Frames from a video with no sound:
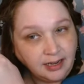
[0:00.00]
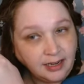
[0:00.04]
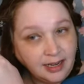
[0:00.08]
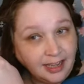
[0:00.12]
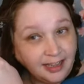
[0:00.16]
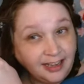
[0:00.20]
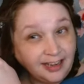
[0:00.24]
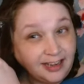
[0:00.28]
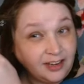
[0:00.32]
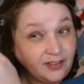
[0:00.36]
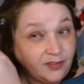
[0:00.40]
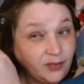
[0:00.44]

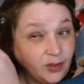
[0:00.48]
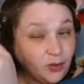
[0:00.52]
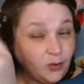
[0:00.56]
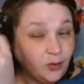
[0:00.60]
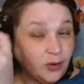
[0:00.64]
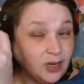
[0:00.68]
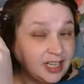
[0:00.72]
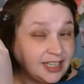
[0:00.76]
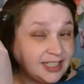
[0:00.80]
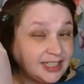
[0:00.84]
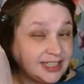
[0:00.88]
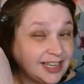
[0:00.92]
And if you
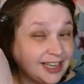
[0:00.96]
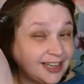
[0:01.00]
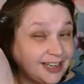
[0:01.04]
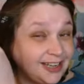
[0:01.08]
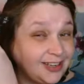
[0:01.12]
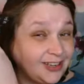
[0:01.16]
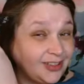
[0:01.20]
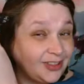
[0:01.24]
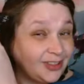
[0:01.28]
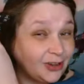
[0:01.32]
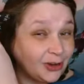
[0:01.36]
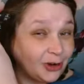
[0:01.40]
want to
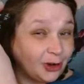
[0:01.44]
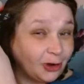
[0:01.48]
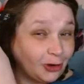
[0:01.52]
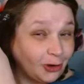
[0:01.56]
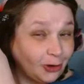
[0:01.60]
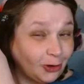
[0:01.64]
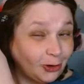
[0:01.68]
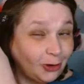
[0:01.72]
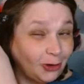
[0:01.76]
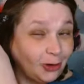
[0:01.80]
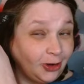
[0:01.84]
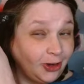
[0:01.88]
tighten the
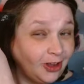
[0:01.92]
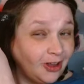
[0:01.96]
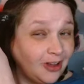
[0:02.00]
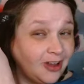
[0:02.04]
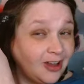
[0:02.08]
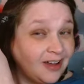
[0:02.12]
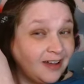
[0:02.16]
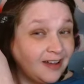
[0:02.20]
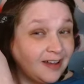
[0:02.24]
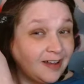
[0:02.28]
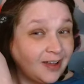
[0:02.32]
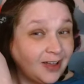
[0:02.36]
curl,
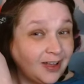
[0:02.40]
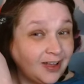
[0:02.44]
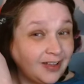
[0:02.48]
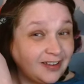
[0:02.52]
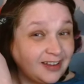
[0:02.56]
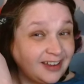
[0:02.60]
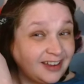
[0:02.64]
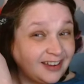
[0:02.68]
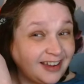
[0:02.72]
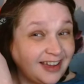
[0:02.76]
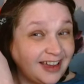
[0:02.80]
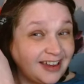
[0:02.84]
all
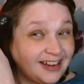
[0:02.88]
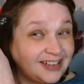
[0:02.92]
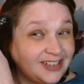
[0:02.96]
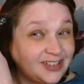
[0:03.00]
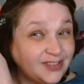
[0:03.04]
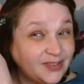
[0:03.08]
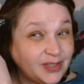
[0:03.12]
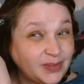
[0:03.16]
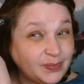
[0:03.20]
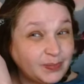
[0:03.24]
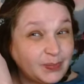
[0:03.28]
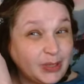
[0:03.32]
you got to
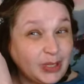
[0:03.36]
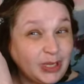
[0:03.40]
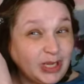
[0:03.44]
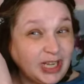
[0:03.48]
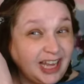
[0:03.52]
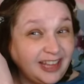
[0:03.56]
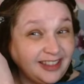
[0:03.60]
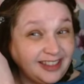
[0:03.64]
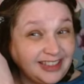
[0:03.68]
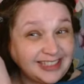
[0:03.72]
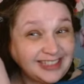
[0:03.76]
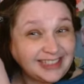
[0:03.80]
do is pull
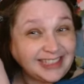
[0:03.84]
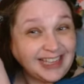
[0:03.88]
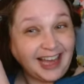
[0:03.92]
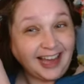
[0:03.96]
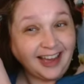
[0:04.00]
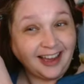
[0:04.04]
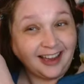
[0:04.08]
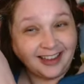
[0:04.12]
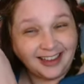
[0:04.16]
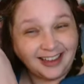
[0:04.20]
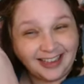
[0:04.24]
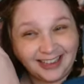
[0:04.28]
on the
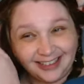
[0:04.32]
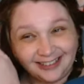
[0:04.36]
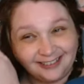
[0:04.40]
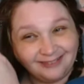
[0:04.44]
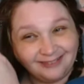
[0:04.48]
sock.